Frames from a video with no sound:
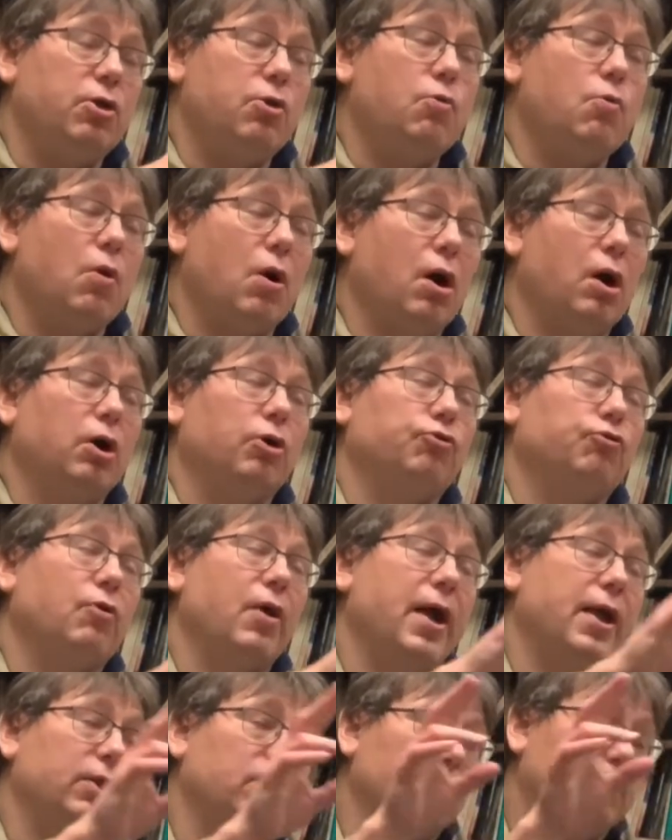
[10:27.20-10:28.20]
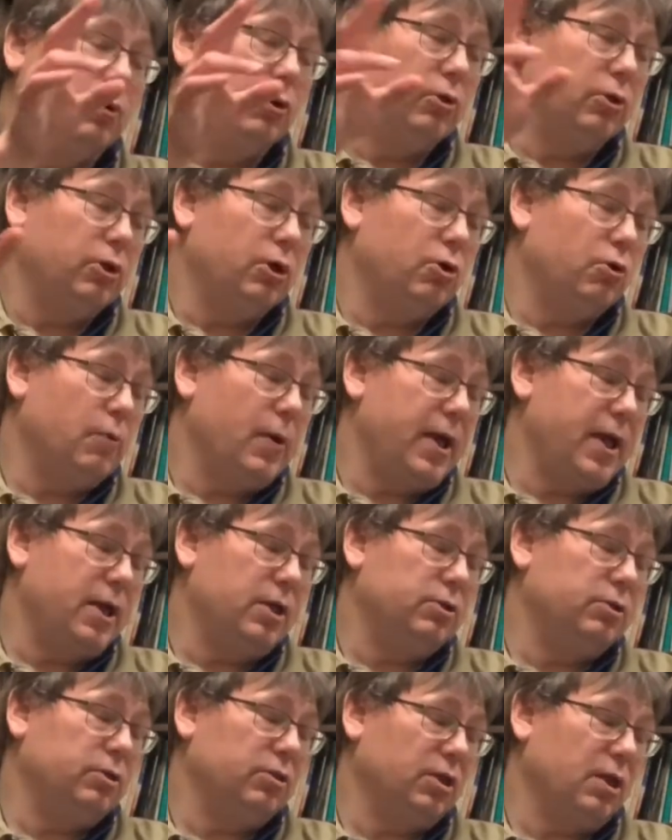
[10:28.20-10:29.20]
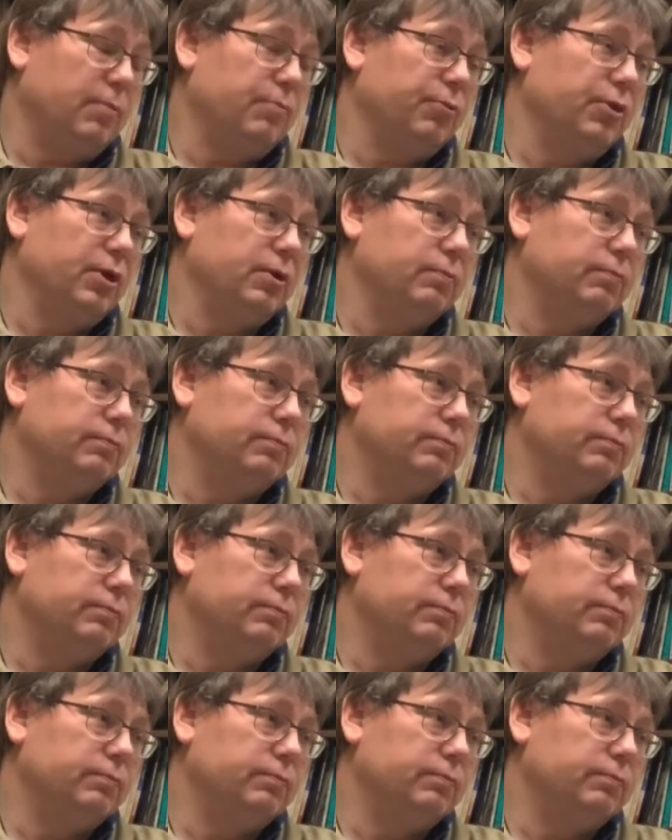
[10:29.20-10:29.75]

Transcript: are trying to bully your way into something.